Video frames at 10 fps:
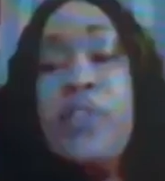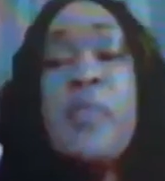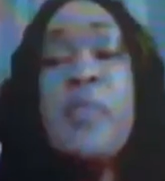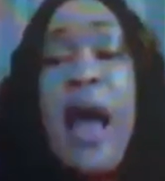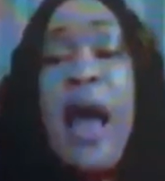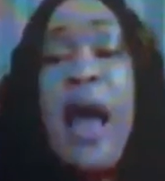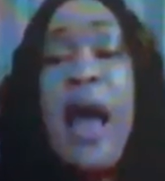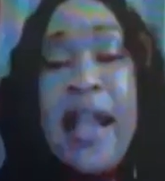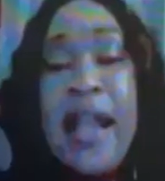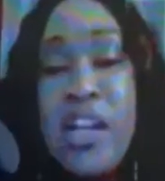out.
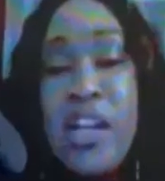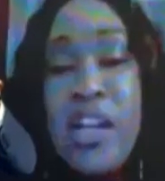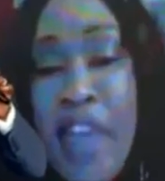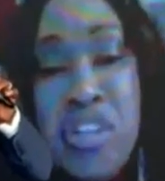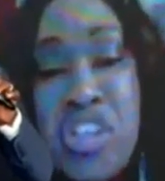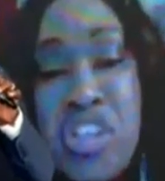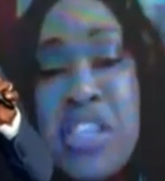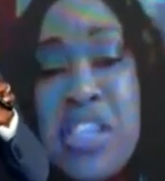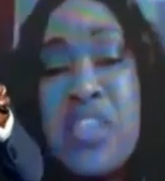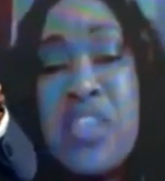
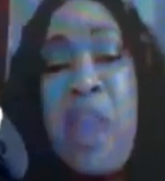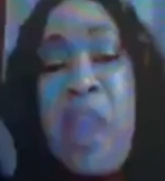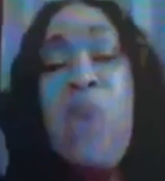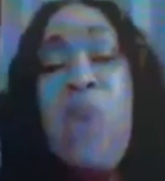You are praying